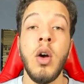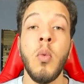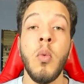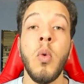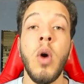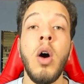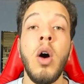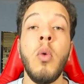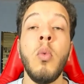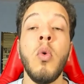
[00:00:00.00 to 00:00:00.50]

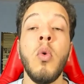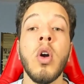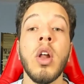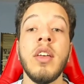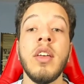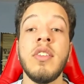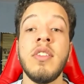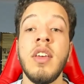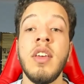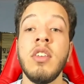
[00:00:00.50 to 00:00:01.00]
while
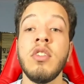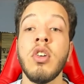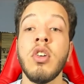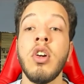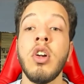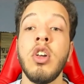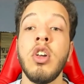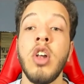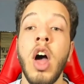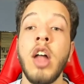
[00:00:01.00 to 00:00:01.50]
warning
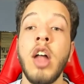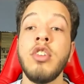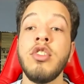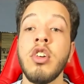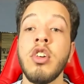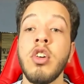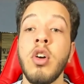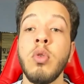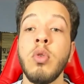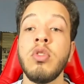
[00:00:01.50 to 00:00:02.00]
Caesar not
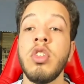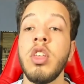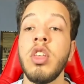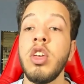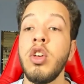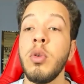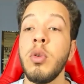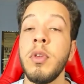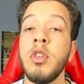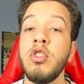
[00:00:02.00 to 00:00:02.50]
to go to the
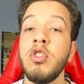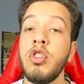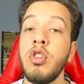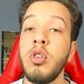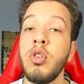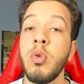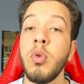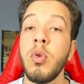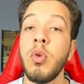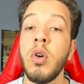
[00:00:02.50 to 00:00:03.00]
human
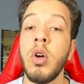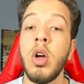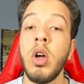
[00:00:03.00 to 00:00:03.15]
zoo.